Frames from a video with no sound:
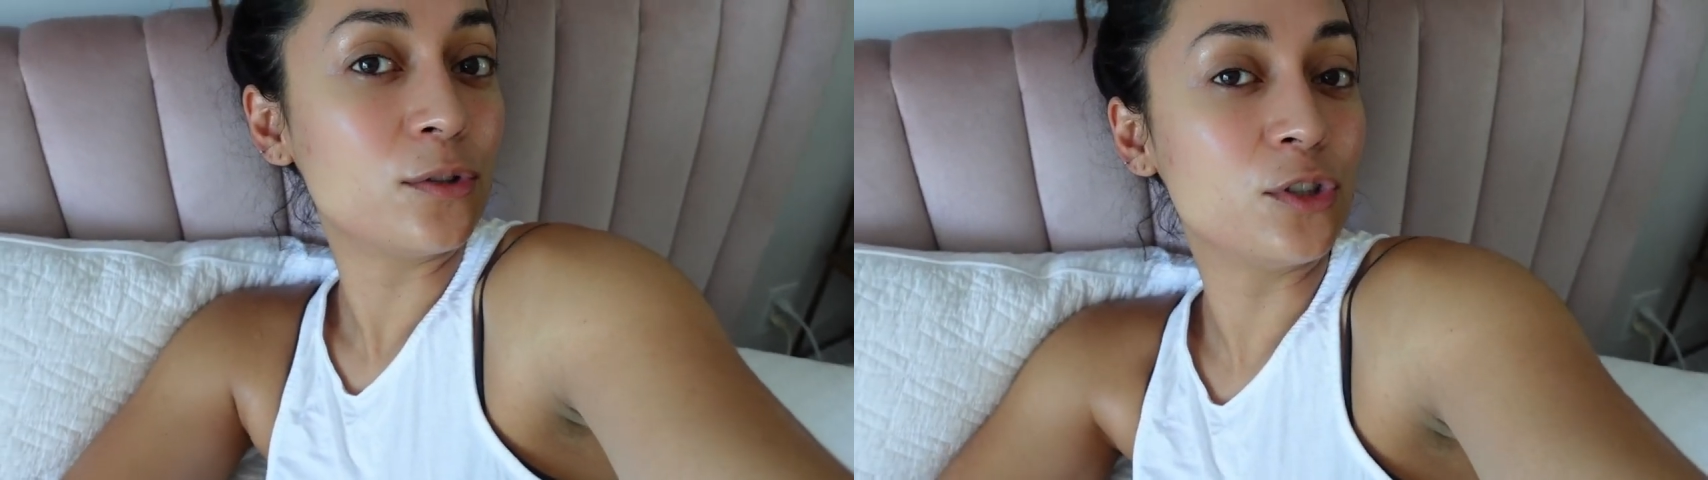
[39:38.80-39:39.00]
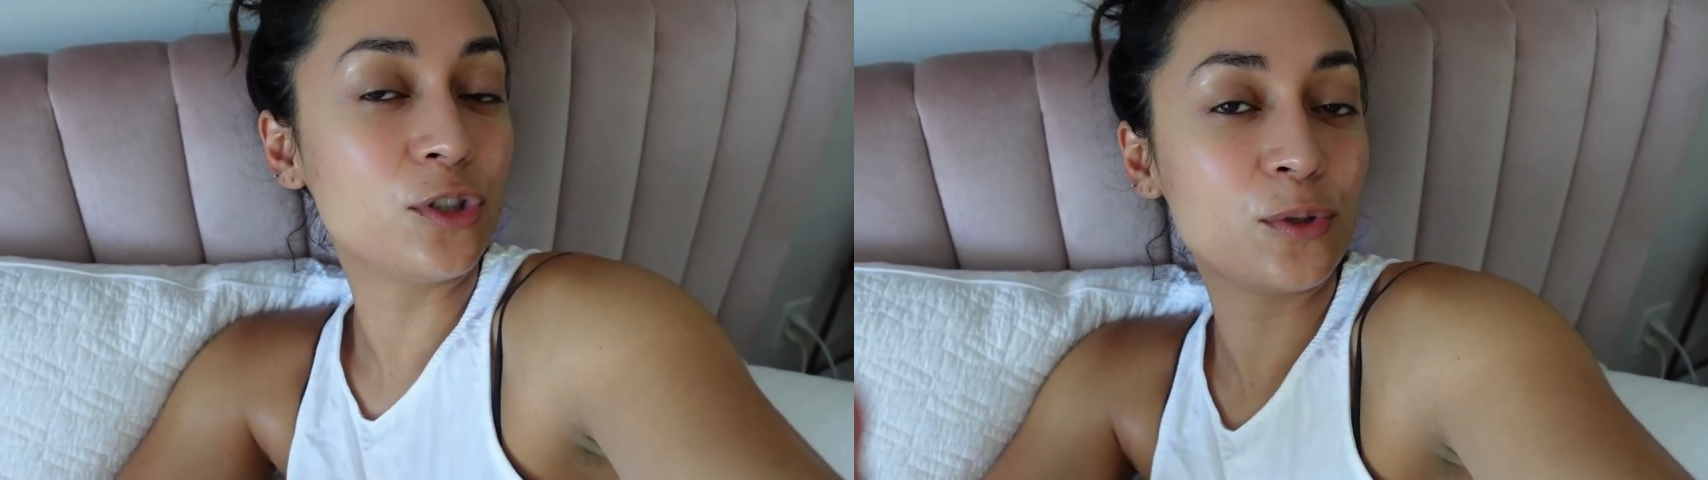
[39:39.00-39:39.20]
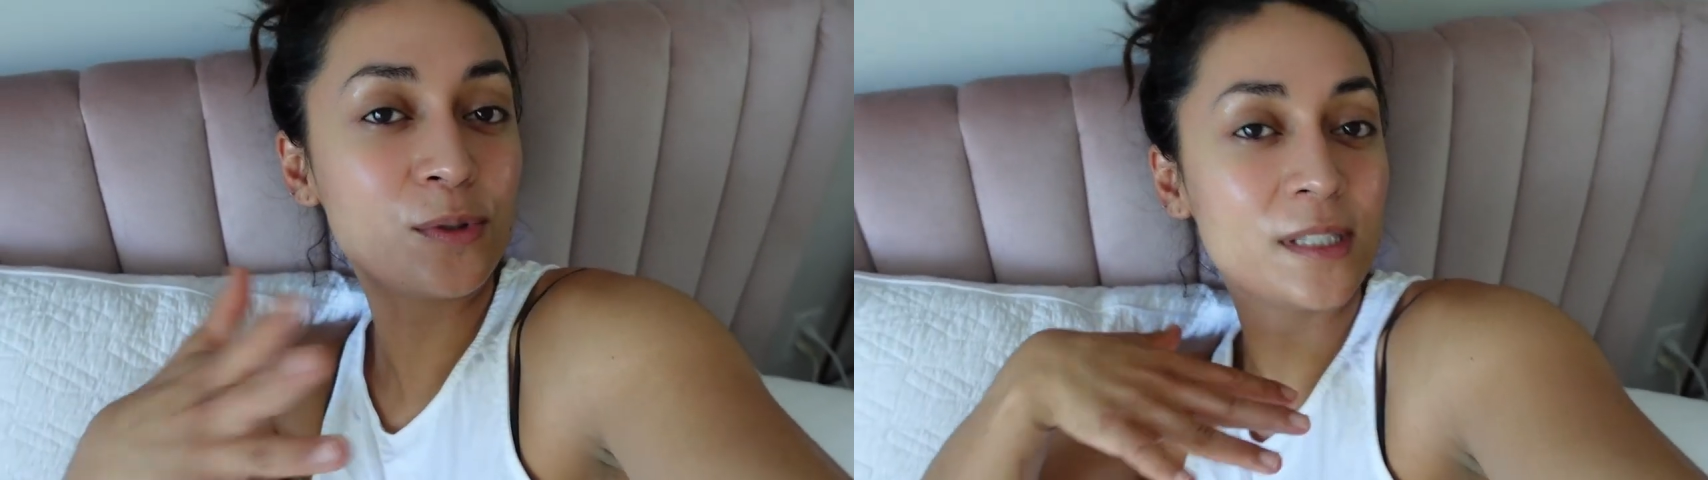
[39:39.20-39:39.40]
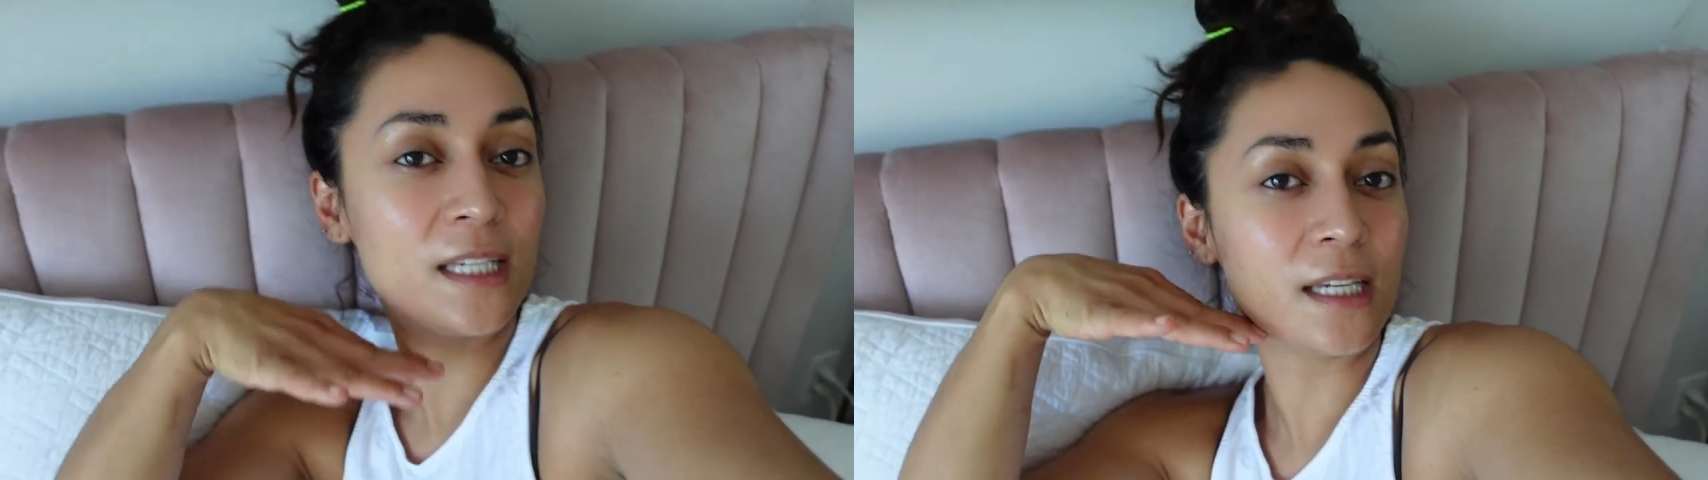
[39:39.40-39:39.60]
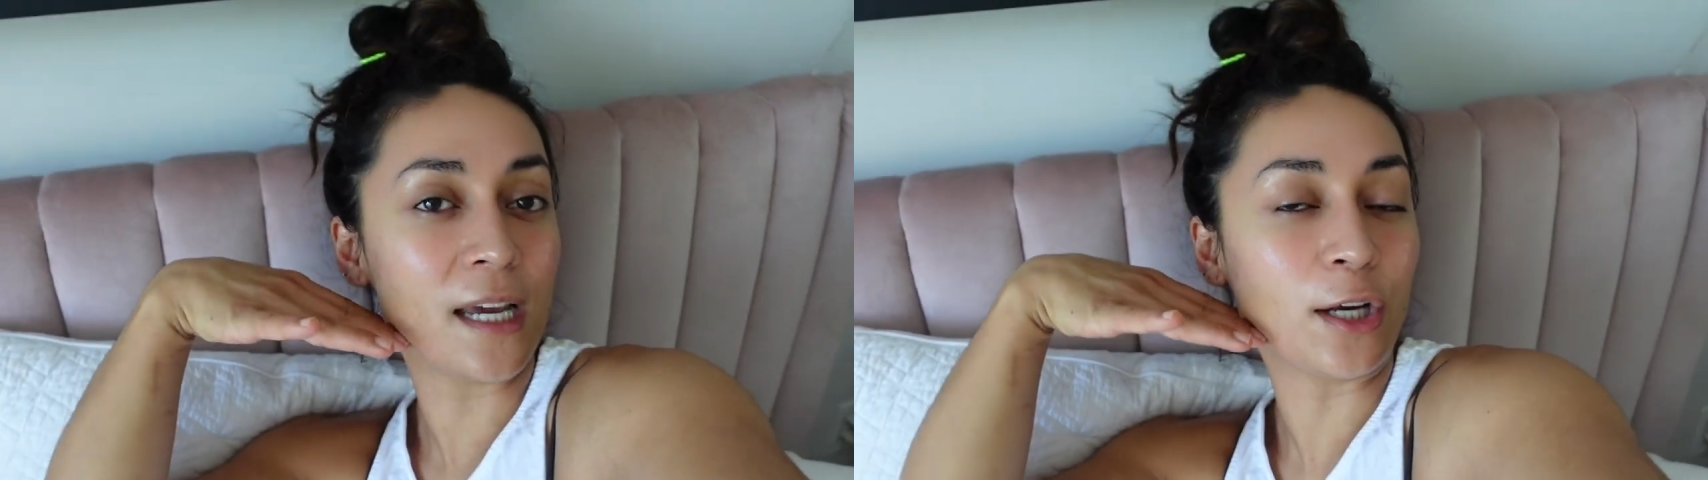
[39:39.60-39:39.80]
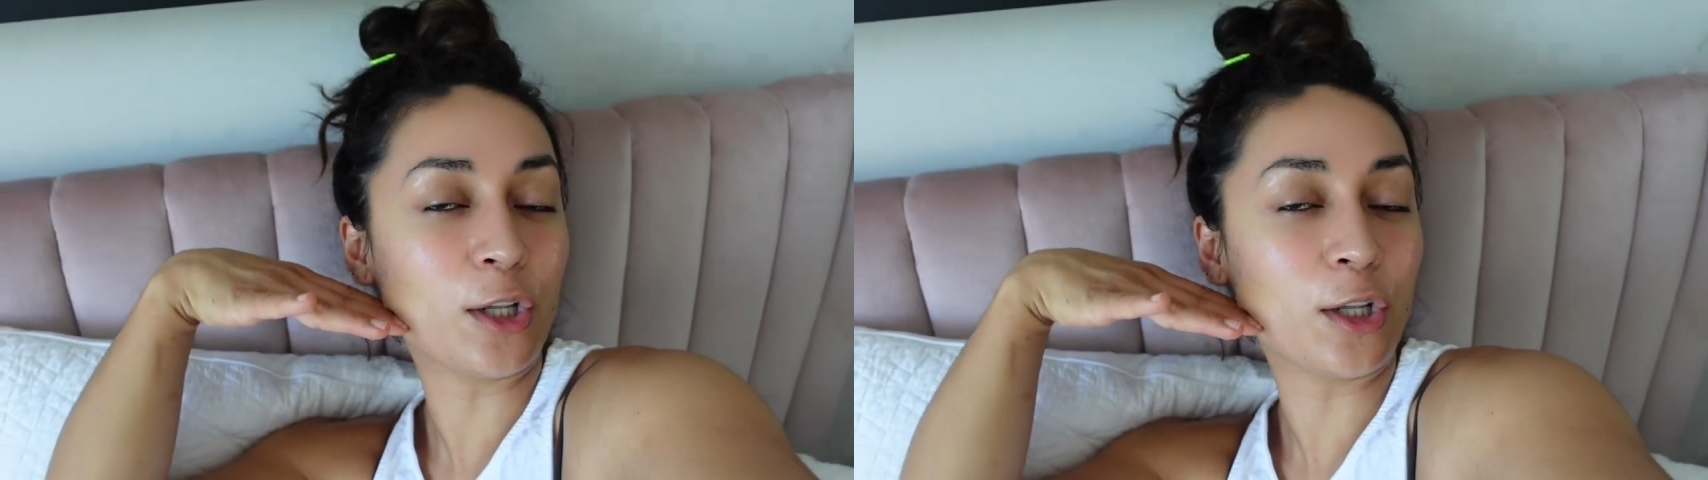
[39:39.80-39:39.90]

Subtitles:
juicy and